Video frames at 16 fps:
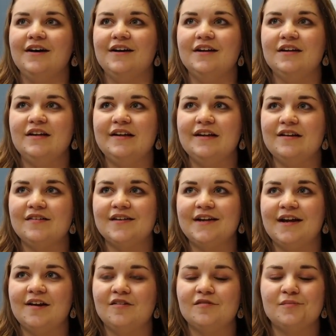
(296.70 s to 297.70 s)
He is an
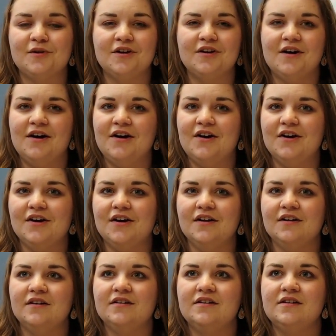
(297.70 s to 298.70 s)
expert
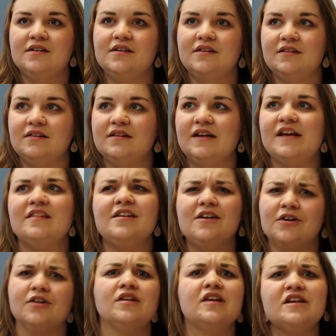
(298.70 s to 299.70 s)
on like the
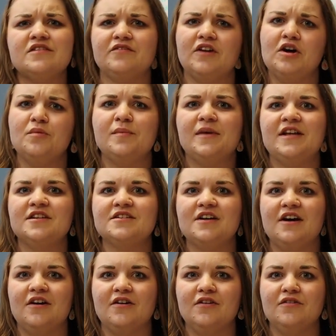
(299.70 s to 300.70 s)
early development
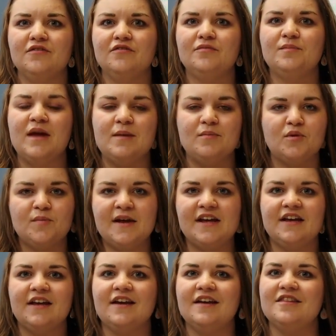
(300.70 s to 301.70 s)
of
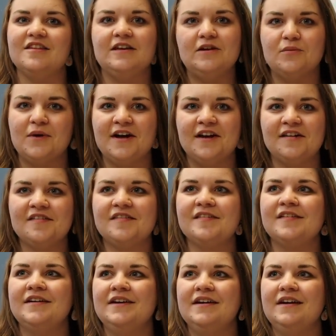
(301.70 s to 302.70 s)
papermaking in the US.
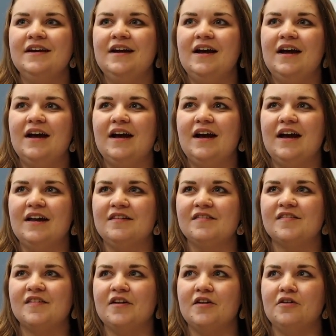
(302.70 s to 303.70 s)
And
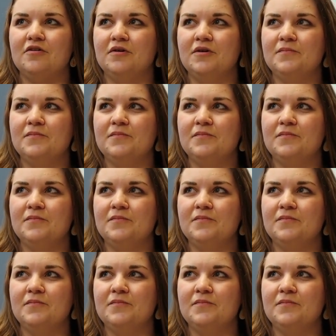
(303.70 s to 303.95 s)
so